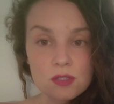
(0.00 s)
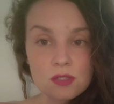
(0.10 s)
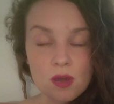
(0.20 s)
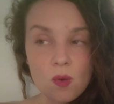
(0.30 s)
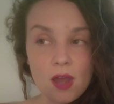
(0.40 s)

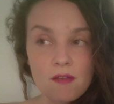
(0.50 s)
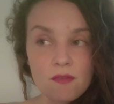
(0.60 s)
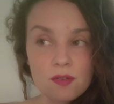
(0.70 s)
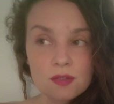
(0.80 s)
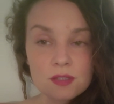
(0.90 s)
So
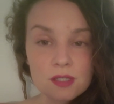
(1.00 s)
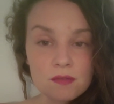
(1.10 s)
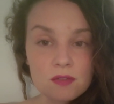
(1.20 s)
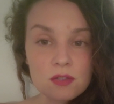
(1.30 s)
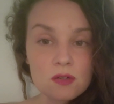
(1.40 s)
I've
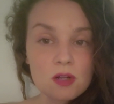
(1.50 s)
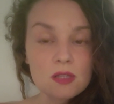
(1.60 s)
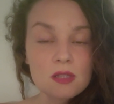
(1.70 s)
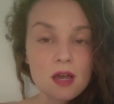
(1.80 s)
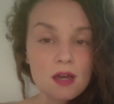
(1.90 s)
lived through a
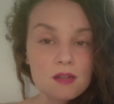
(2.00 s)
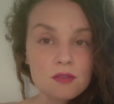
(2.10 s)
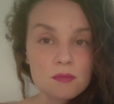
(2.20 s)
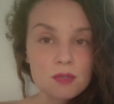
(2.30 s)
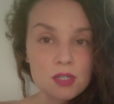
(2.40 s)
lot of
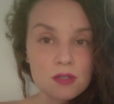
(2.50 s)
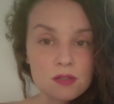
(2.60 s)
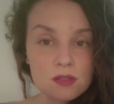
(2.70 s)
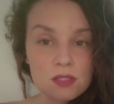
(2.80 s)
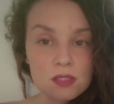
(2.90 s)

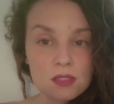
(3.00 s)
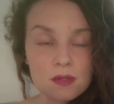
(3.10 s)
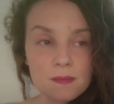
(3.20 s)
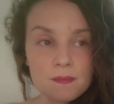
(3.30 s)
abuse